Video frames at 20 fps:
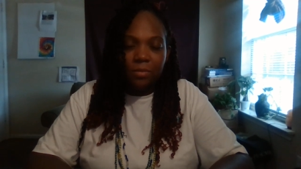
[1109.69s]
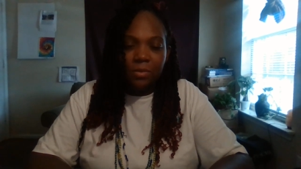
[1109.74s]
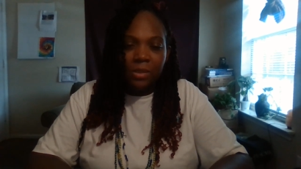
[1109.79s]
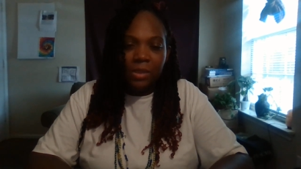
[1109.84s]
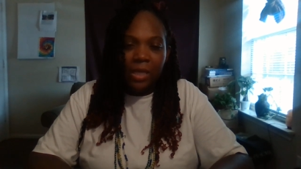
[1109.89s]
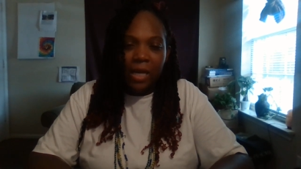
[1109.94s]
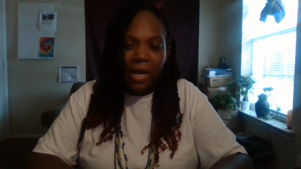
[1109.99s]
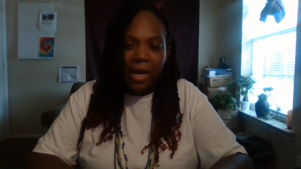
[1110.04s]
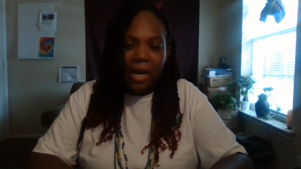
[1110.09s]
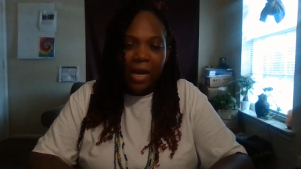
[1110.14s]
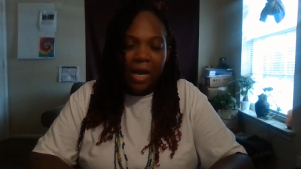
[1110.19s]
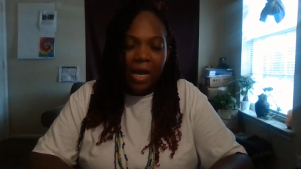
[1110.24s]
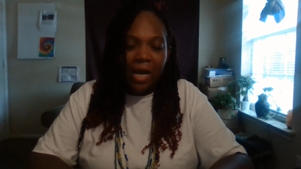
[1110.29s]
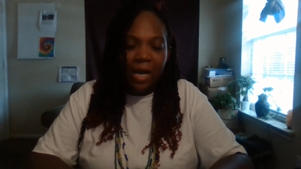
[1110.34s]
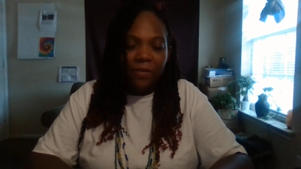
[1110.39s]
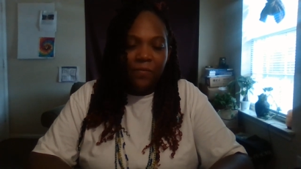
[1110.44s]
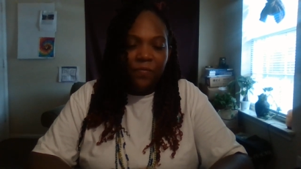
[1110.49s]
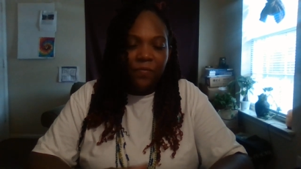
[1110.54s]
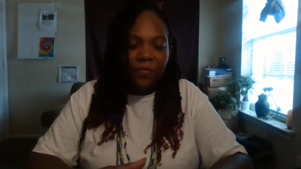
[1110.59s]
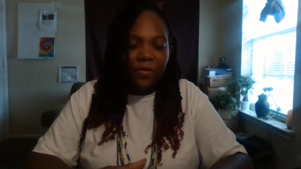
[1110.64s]
Nah,
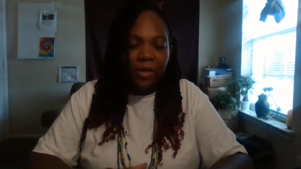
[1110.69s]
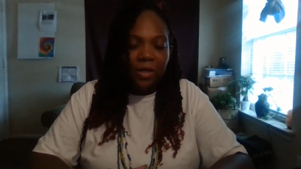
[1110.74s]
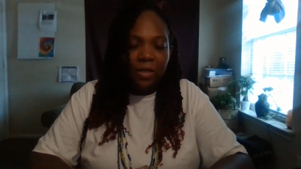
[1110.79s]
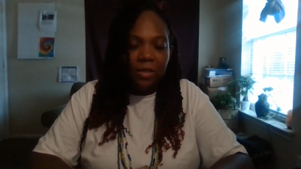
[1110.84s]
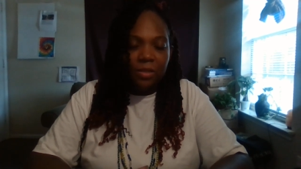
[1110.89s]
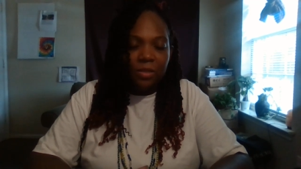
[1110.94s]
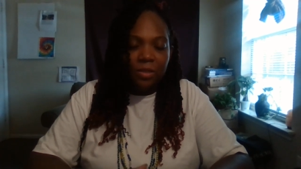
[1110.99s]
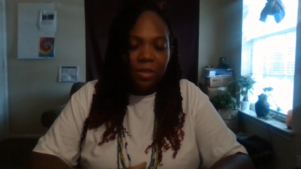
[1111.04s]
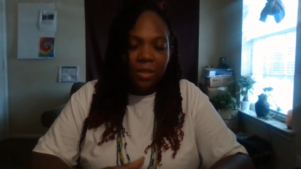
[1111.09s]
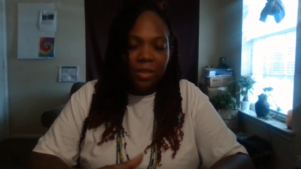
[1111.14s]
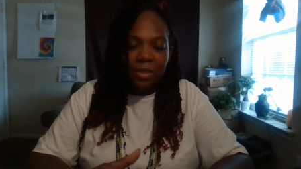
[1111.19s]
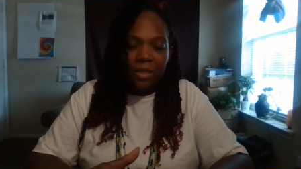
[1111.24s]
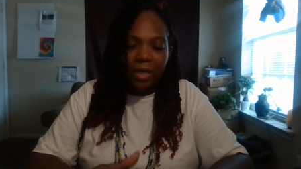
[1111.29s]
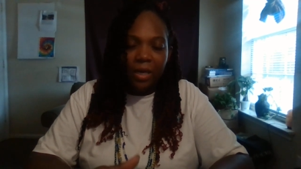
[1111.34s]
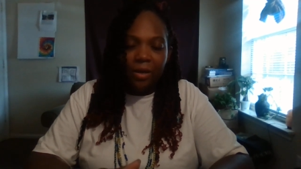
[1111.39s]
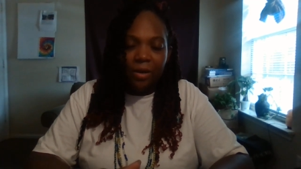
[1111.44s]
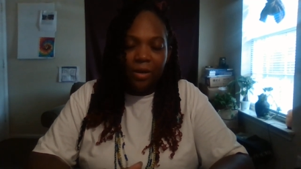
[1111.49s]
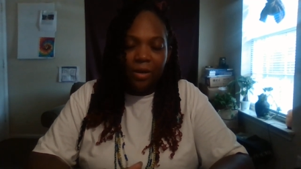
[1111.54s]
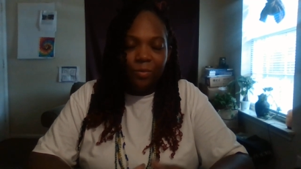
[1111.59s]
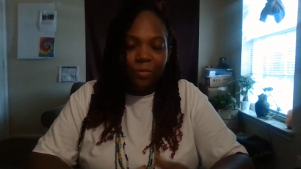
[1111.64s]
feelings are
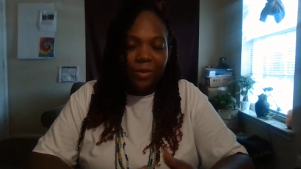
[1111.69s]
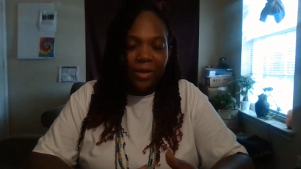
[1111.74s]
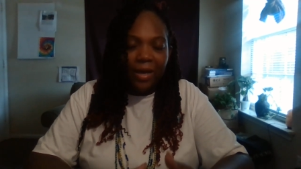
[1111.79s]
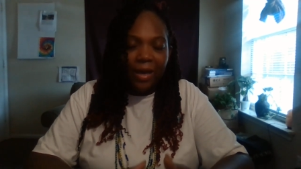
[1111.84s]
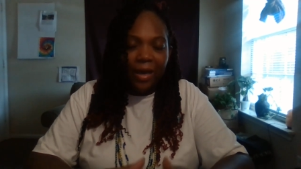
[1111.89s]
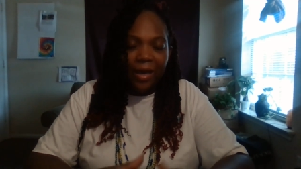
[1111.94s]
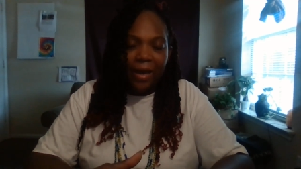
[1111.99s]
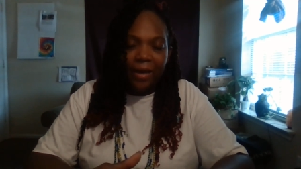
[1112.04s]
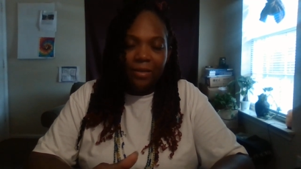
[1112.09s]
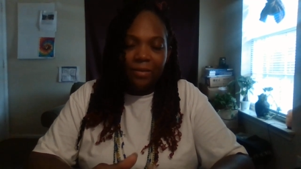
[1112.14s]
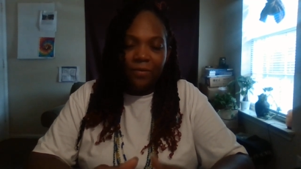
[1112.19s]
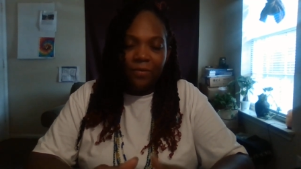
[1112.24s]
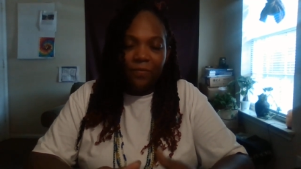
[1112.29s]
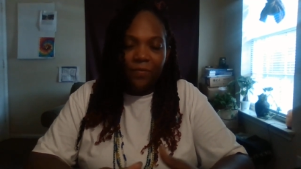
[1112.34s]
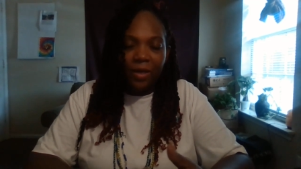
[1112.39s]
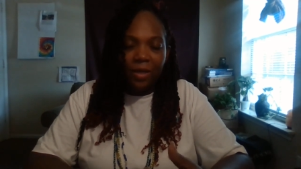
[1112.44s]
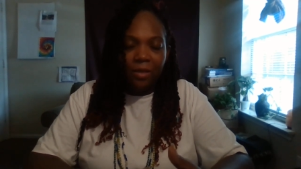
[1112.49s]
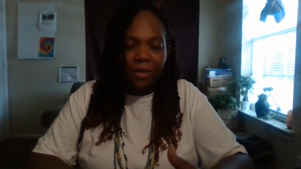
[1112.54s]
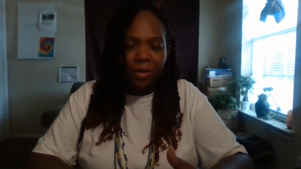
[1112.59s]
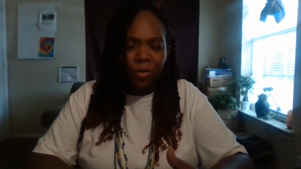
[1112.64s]
there and we're
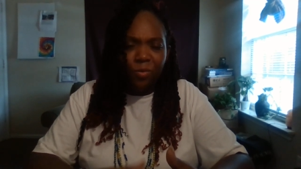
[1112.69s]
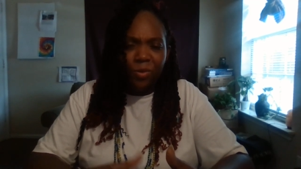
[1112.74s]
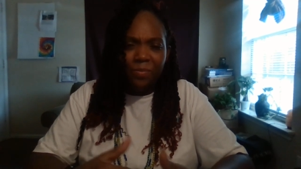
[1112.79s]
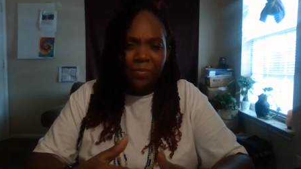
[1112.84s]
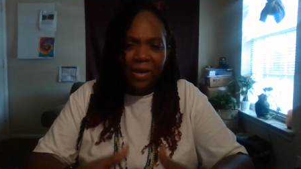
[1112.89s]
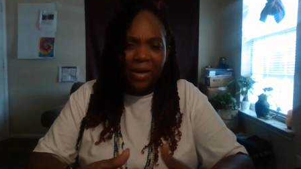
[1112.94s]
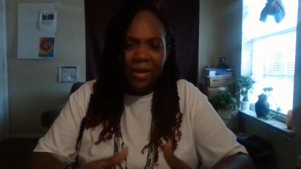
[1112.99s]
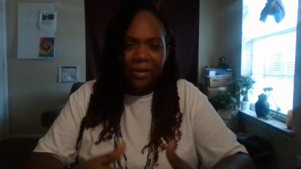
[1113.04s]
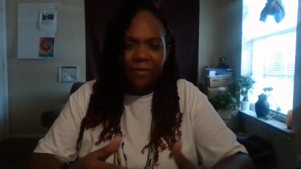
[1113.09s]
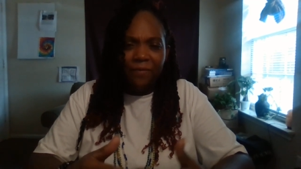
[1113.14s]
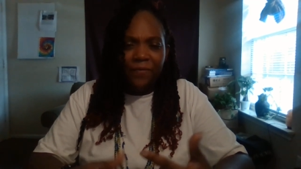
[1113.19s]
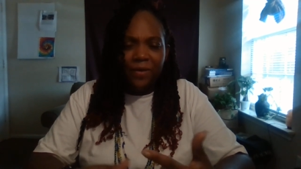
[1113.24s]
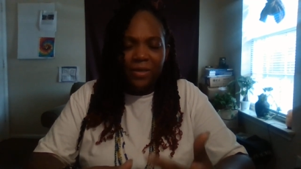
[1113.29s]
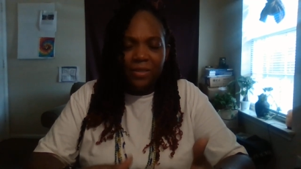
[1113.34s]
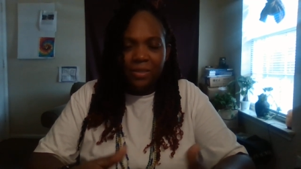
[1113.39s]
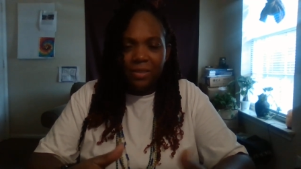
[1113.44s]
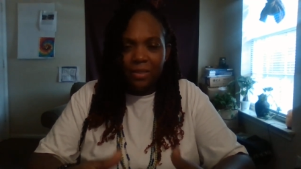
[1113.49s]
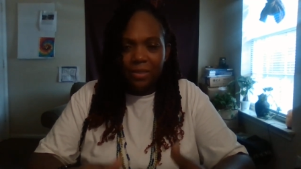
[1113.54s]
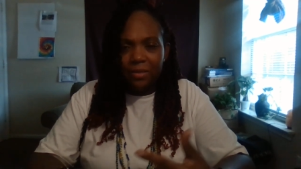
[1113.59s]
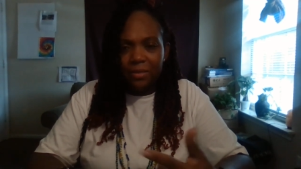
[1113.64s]
activating it. We
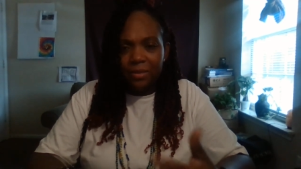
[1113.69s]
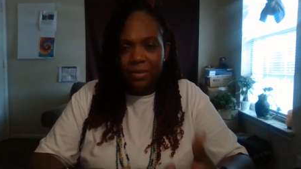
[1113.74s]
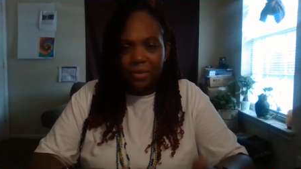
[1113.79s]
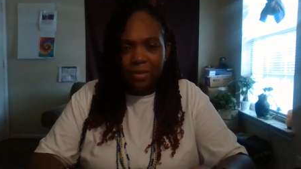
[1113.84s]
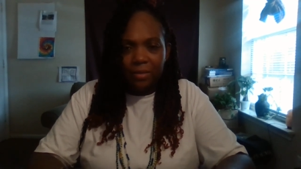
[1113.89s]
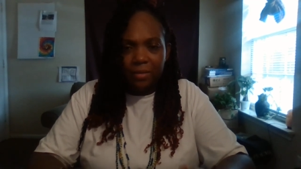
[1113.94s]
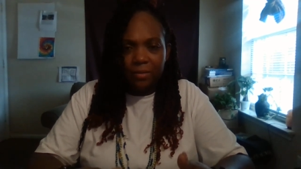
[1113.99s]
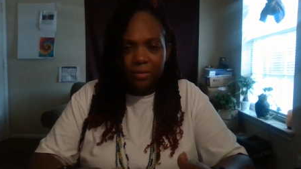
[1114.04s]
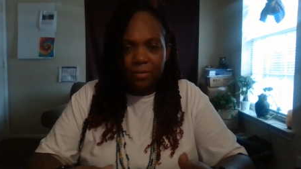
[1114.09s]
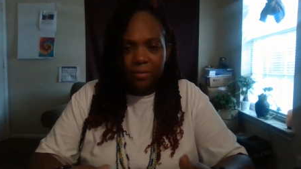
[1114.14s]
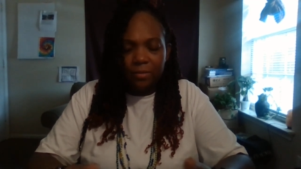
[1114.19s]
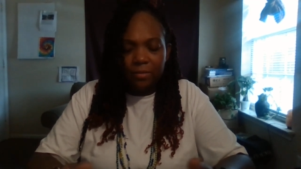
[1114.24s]
manifesting this thing.